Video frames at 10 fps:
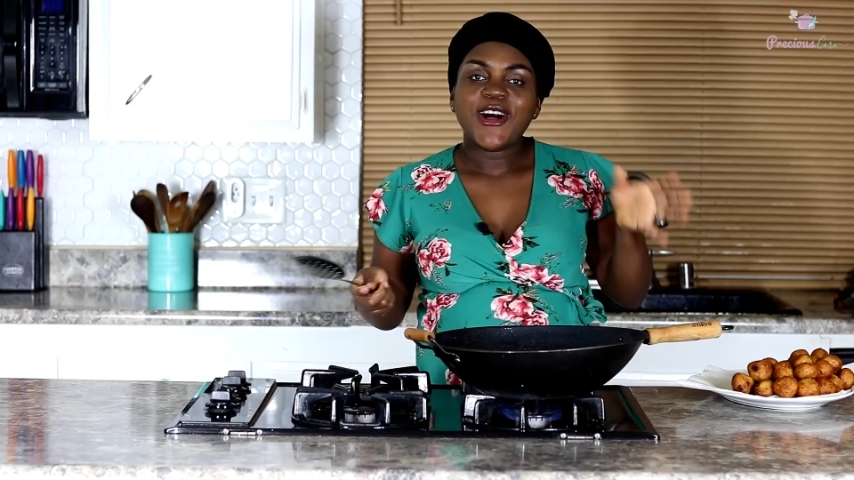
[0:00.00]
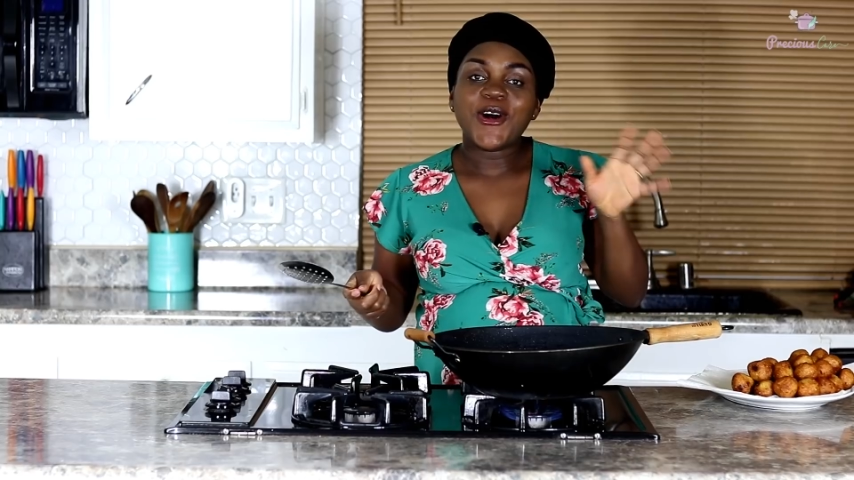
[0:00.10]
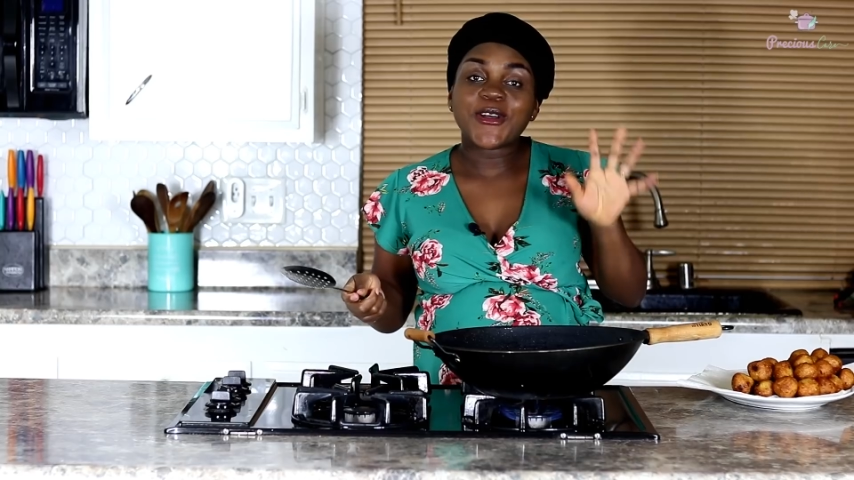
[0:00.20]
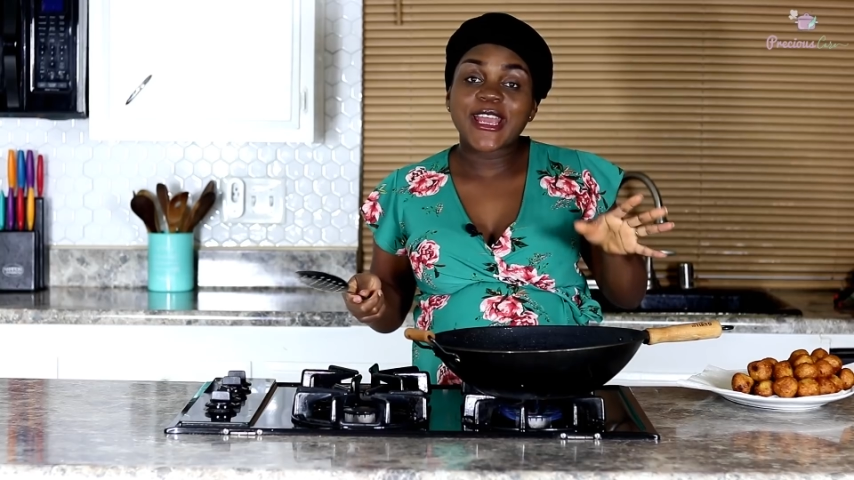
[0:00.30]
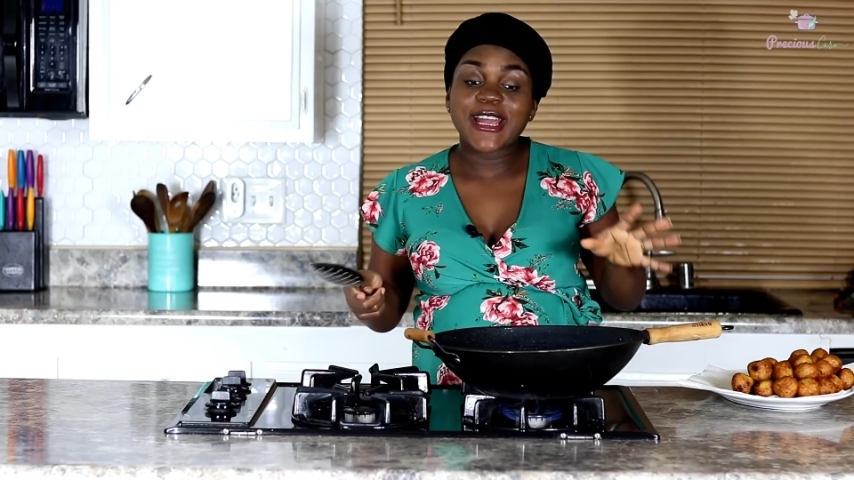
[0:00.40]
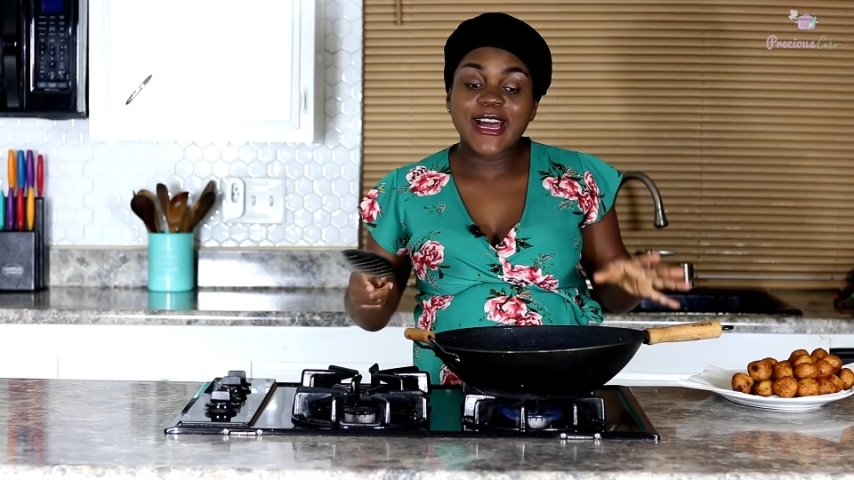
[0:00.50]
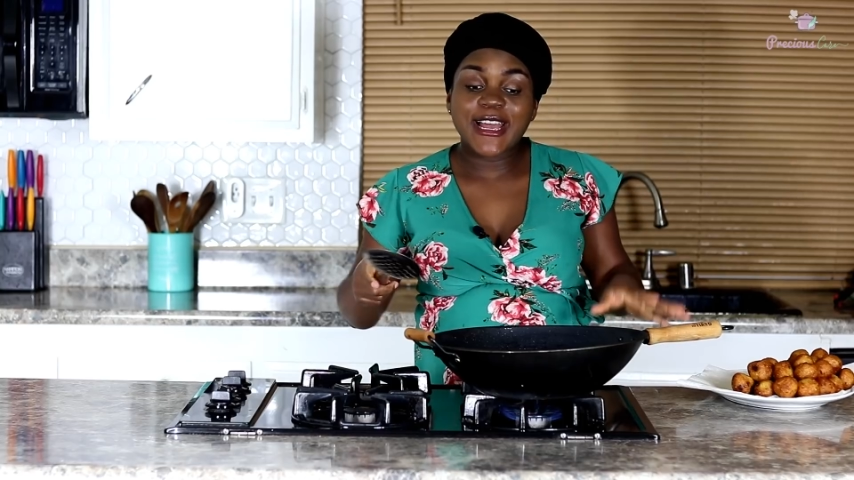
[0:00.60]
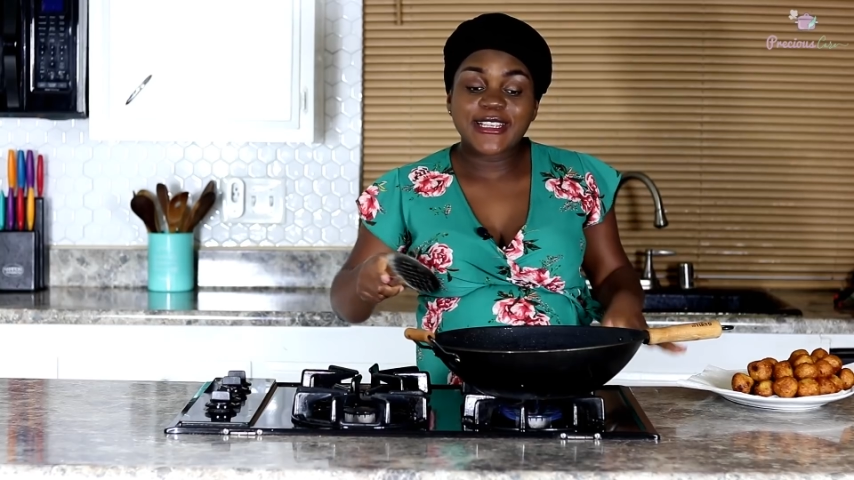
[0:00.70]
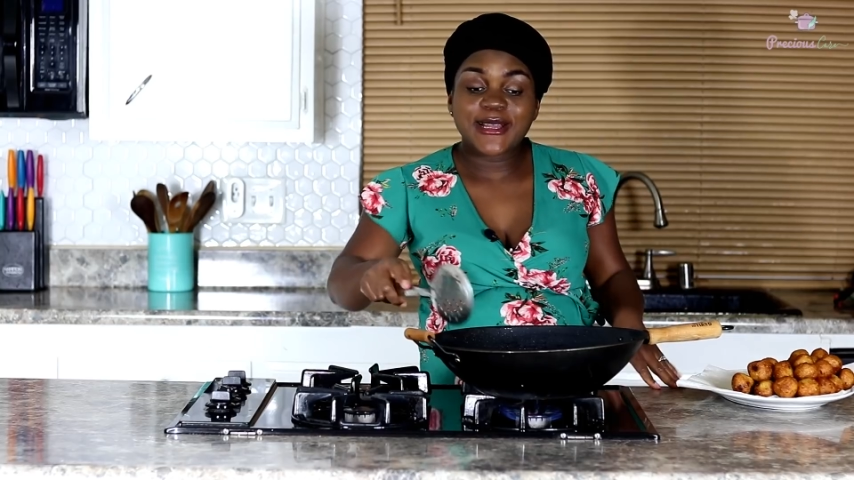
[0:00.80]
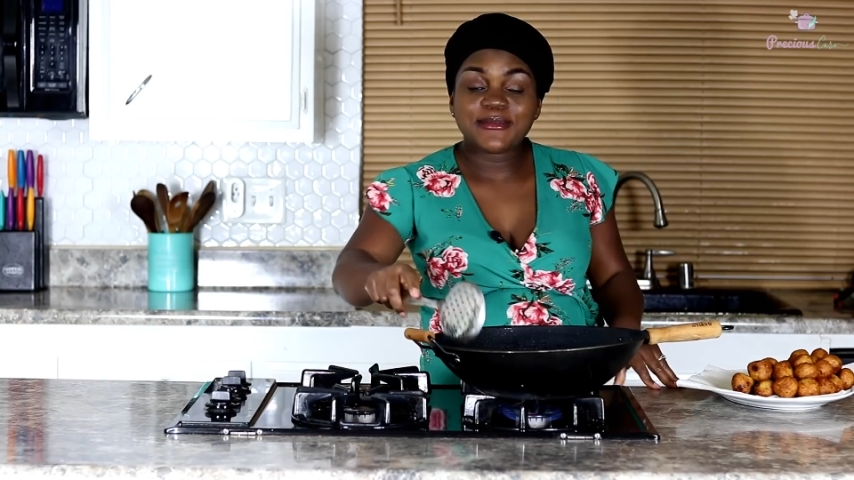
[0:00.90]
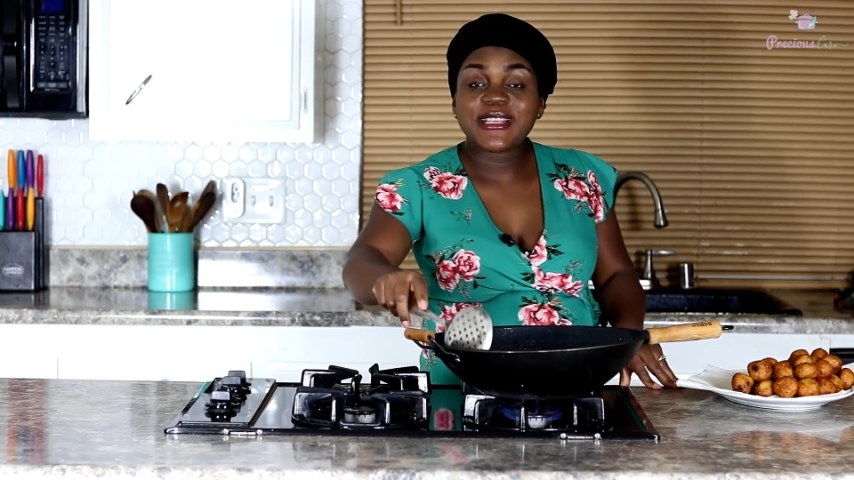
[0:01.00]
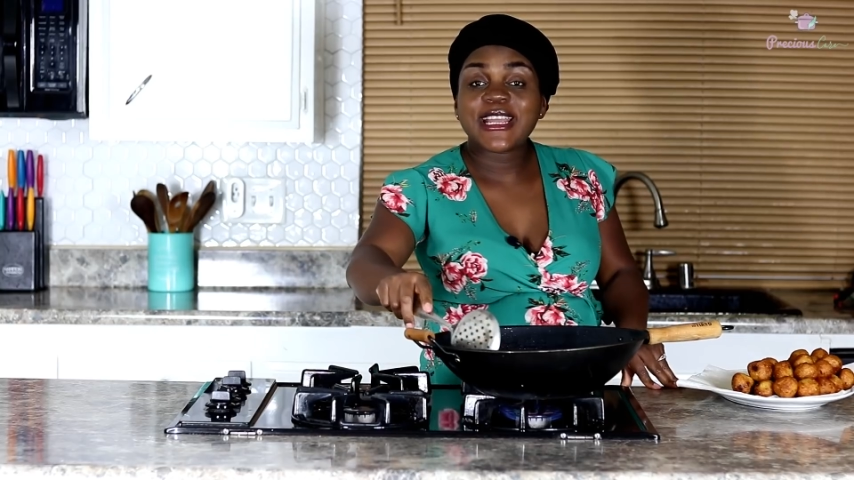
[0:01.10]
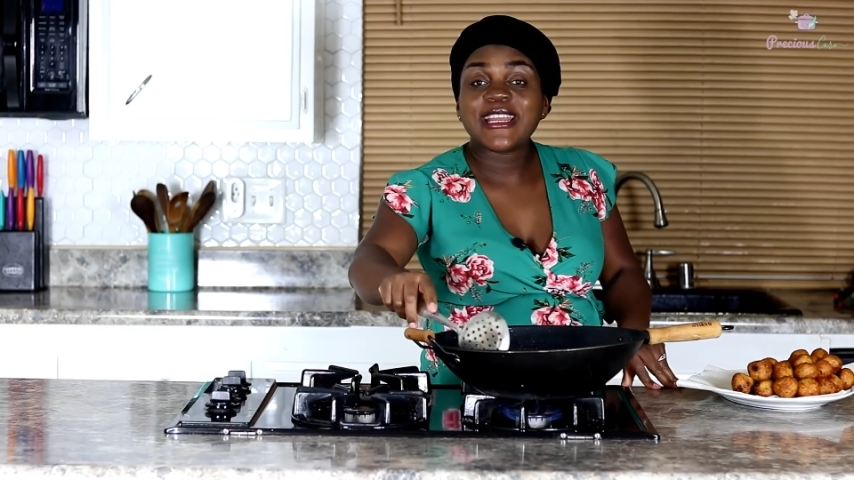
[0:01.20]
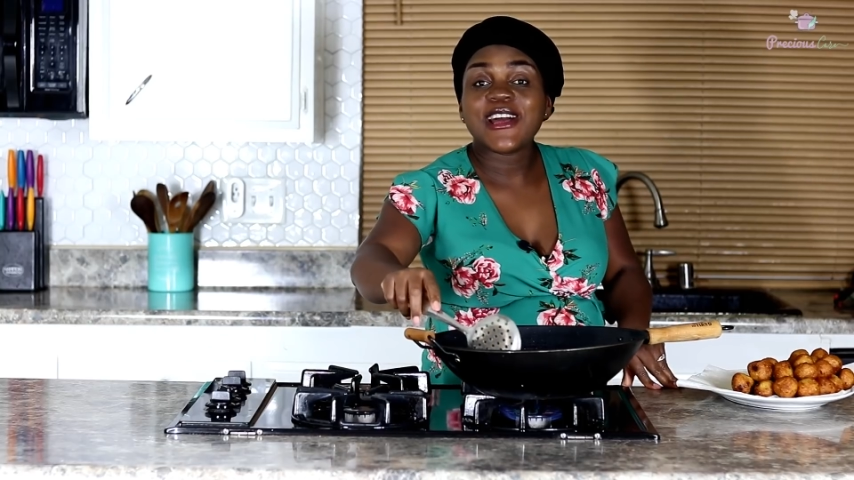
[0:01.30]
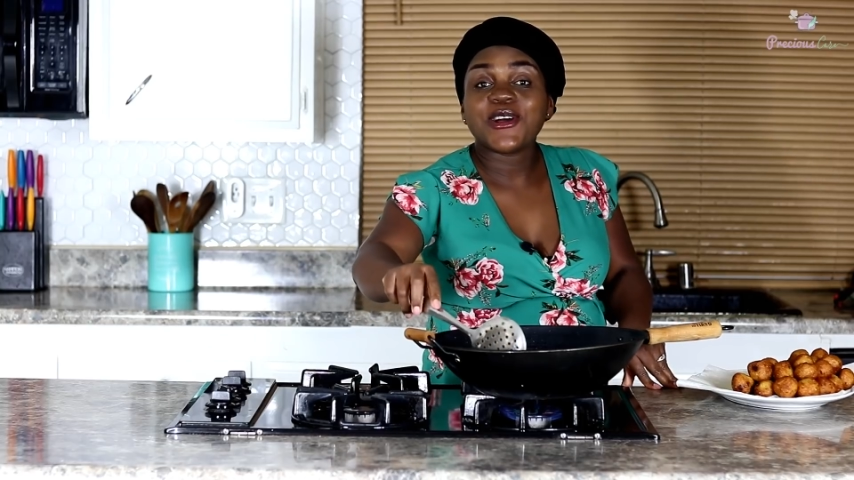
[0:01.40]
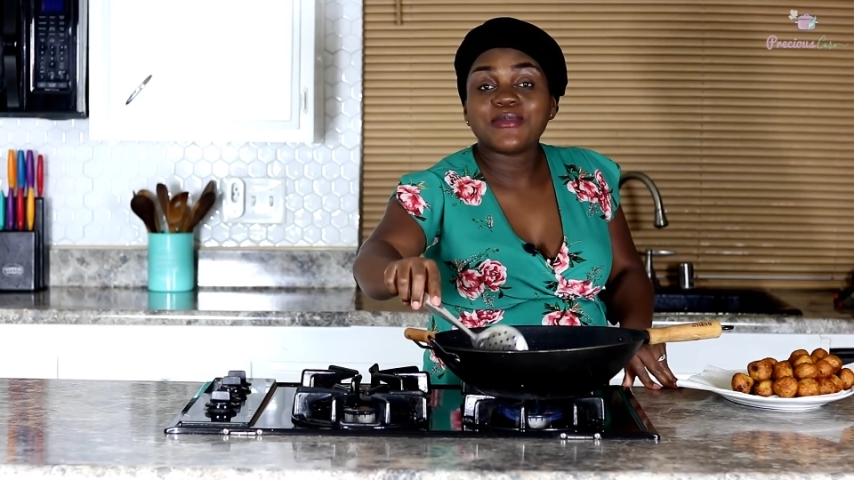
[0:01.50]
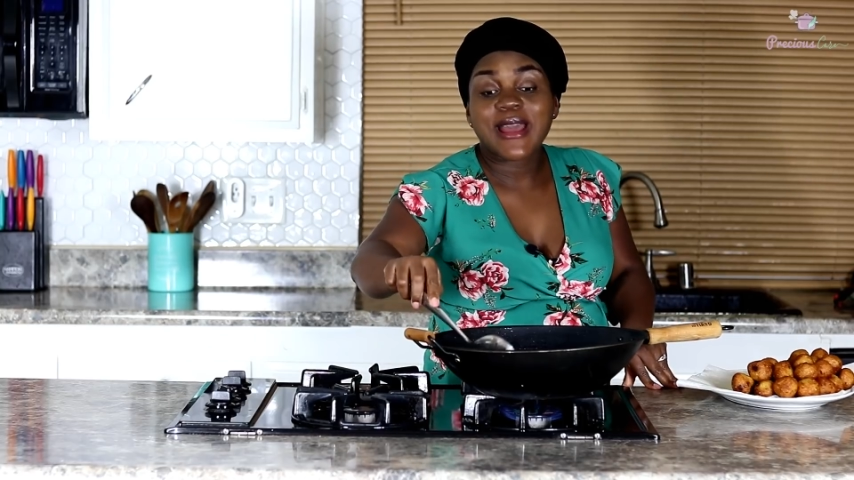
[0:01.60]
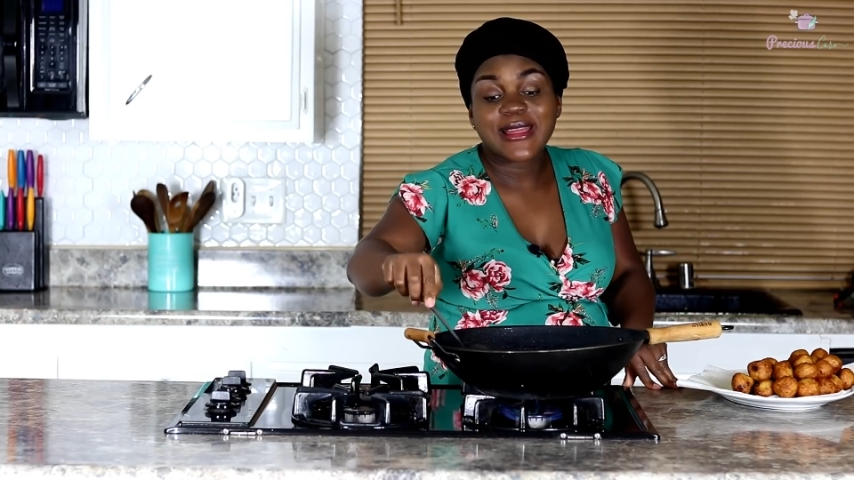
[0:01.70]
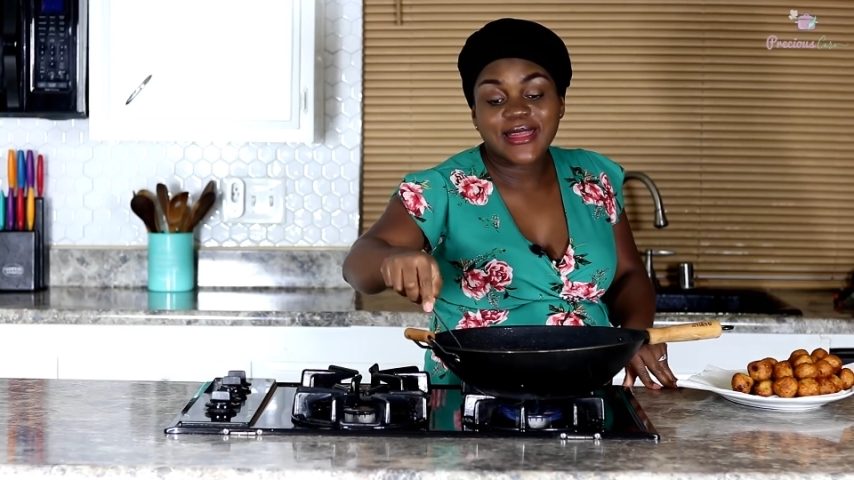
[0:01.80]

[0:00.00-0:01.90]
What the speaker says: Okay guys, I'm taking out my